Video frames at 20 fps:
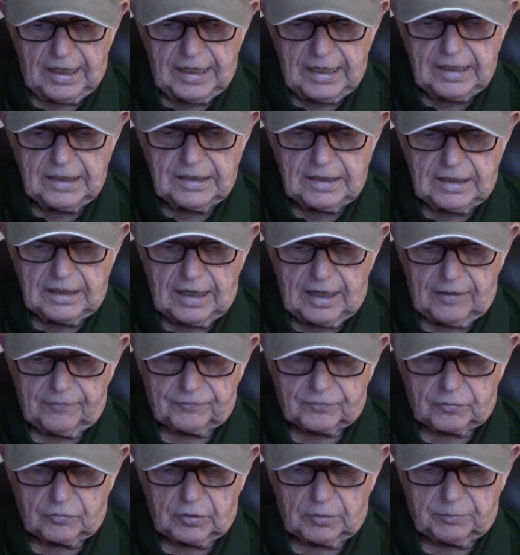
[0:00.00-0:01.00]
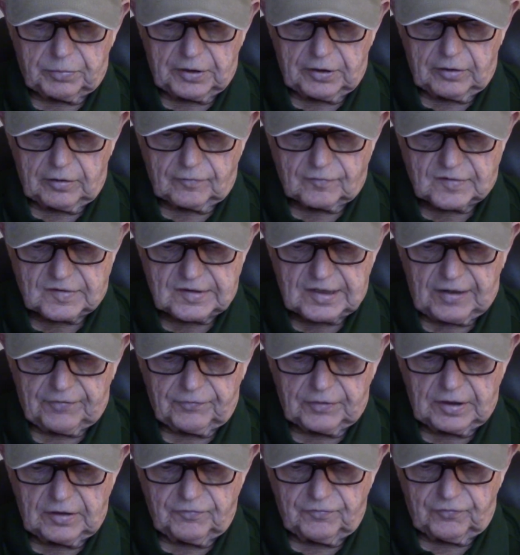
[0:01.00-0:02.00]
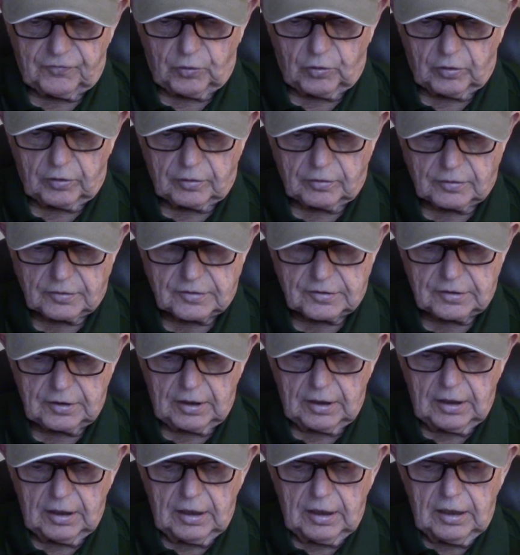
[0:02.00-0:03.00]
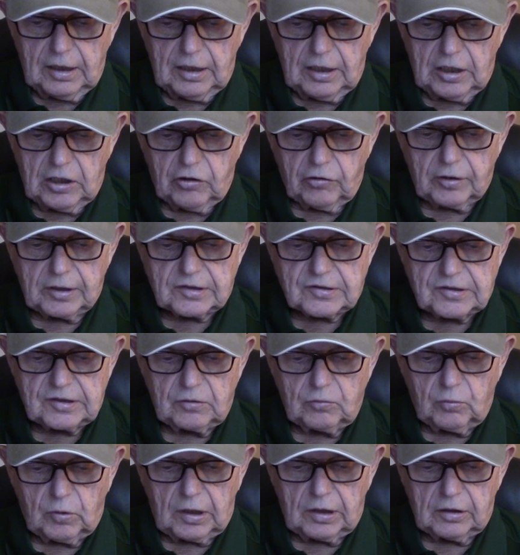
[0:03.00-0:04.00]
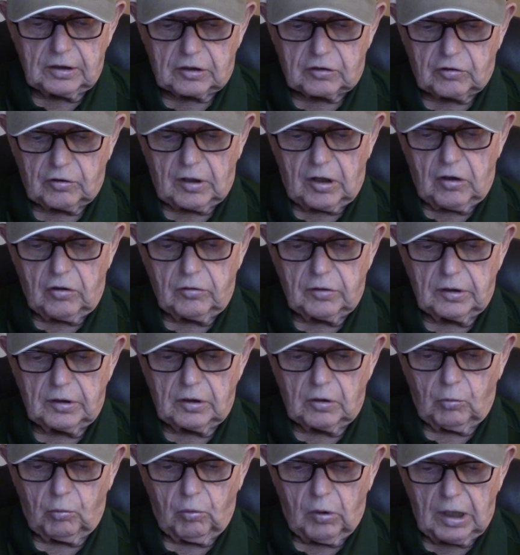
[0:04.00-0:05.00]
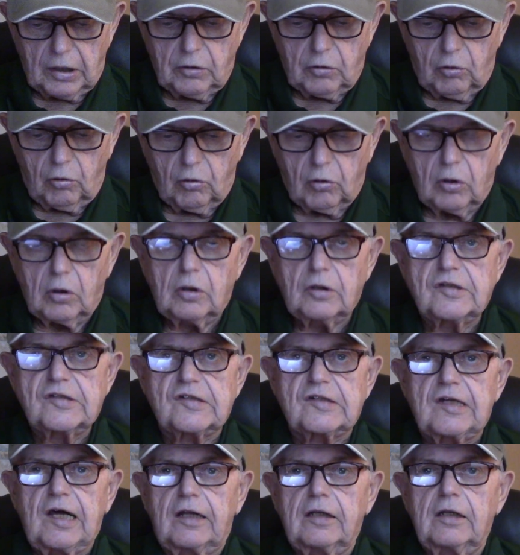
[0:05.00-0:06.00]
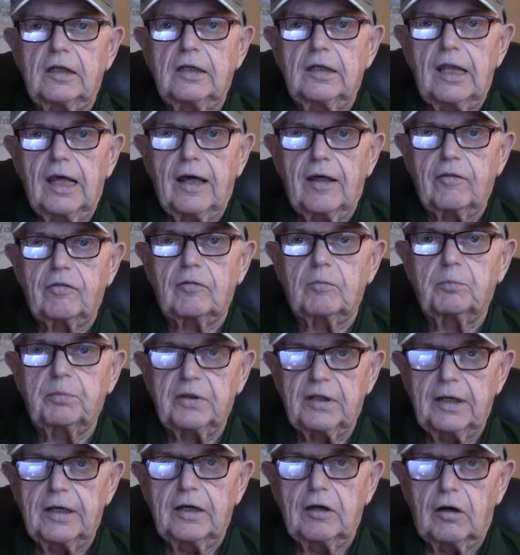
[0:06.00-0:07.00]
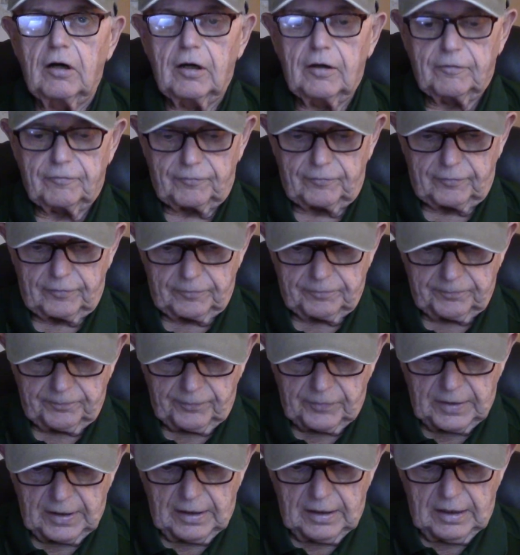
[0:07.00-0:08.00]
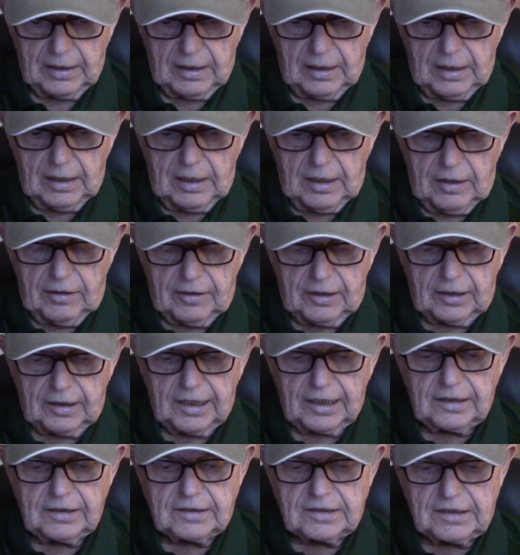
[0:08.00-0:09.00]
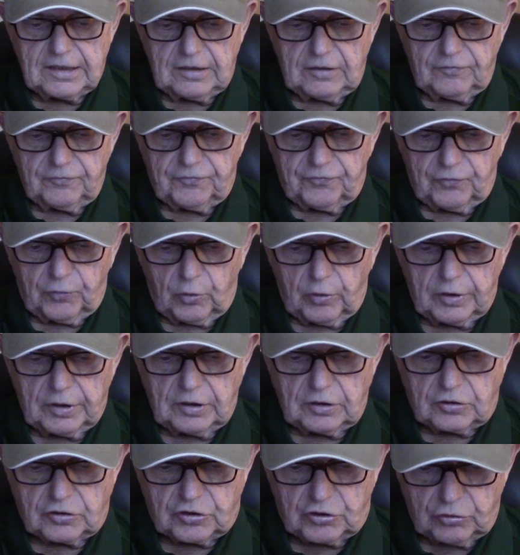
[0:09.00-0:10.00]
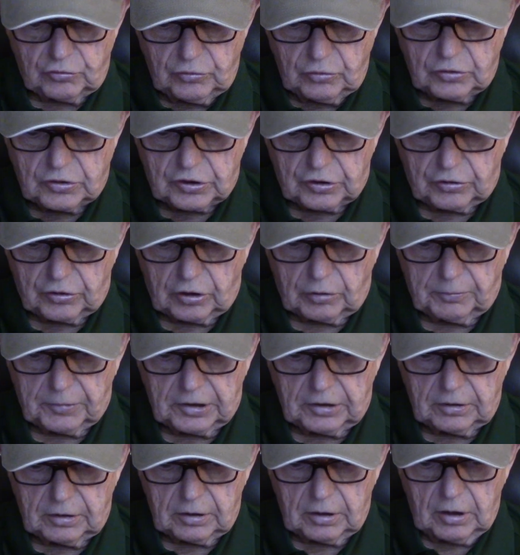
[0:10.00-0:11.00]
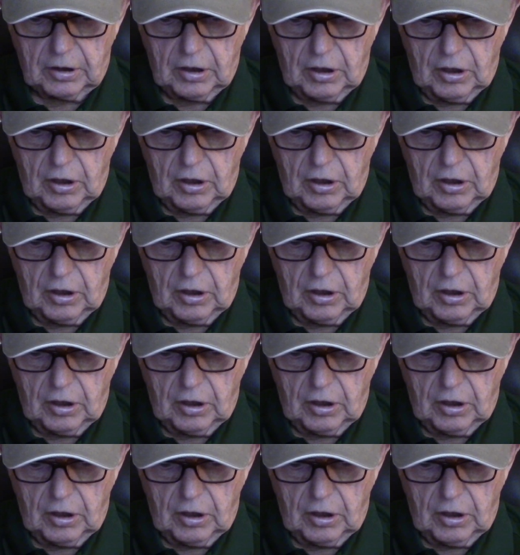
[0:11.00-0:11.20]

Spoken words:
80 after a pair of 74s. Erickson won the crown in a one-hole sudden-death playoff. The 1942 tournament